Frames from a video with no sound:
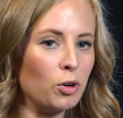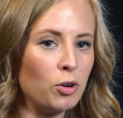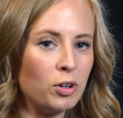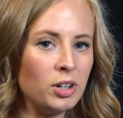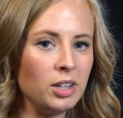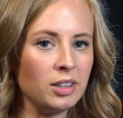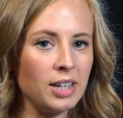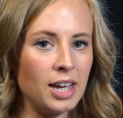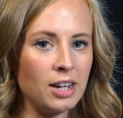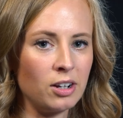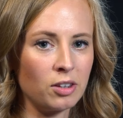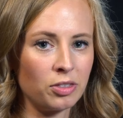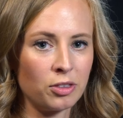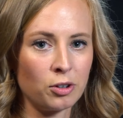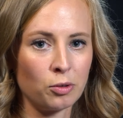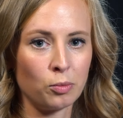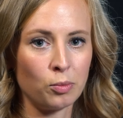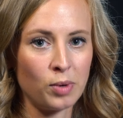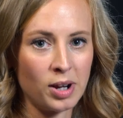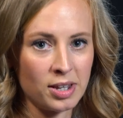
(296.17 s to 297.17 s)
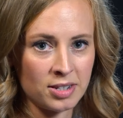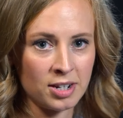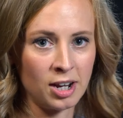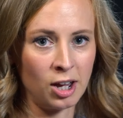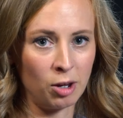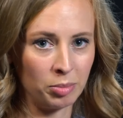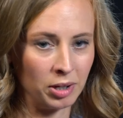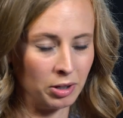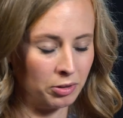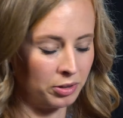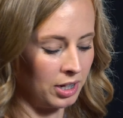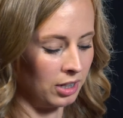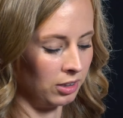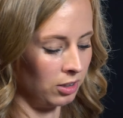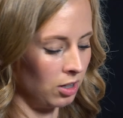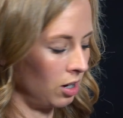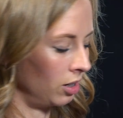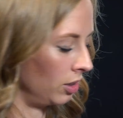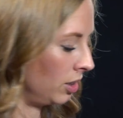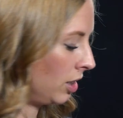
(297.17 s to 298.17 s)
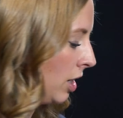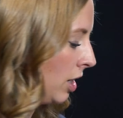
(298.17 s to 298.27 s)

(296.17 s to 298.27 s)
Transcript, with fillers: going to let the wrist help out along.